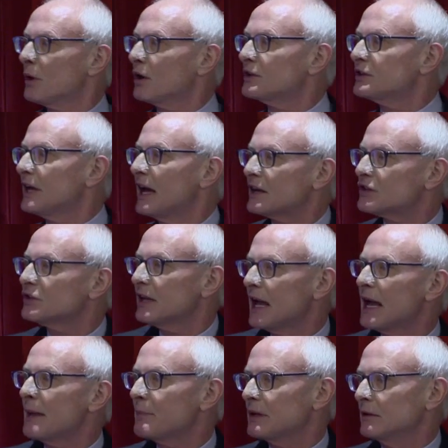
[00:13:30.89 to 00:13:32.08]
part to actually
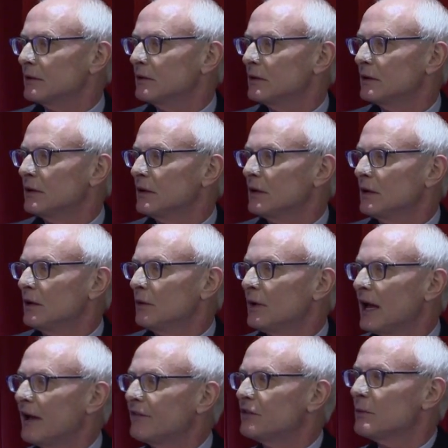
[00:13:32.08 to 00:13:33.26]
happen. We
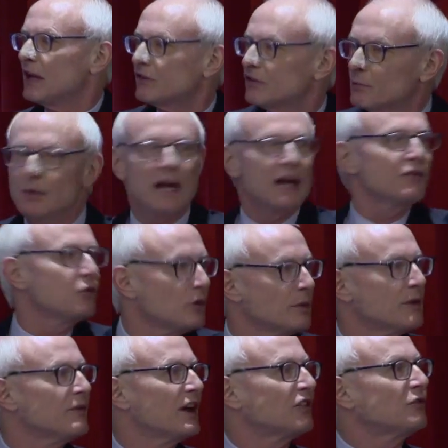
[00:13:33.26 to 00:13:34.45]
have to make some platform
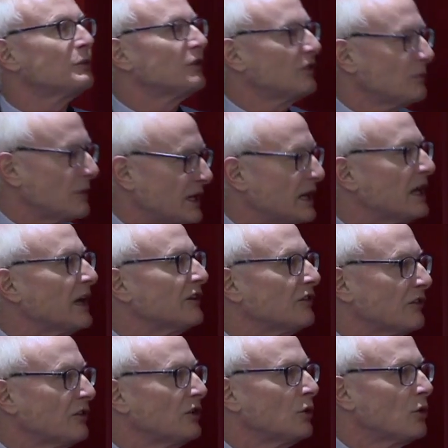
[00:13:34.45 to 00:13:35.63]
investments in many
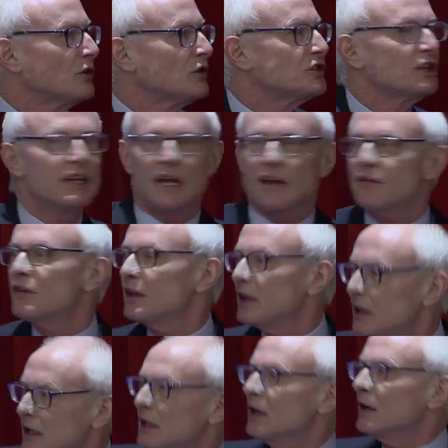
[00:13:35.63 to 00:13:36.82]
cases in order to get the